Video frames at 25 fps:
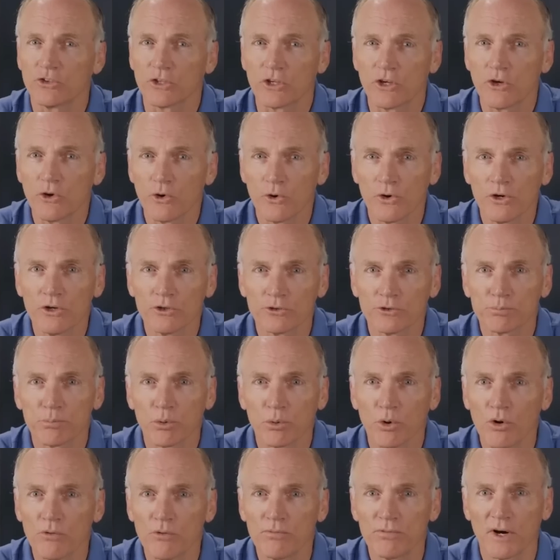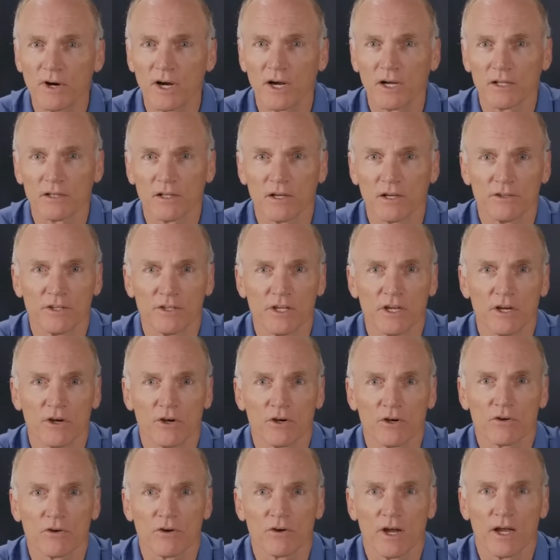a curious profile on the
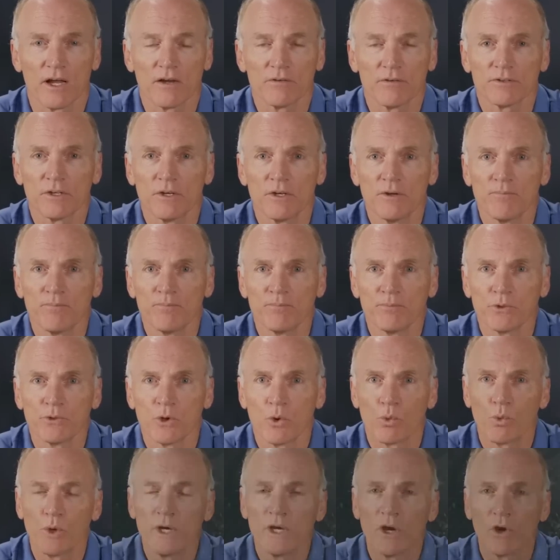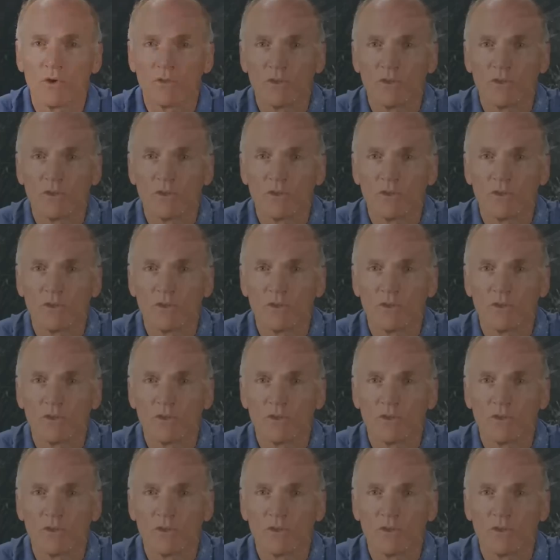aircraft. We know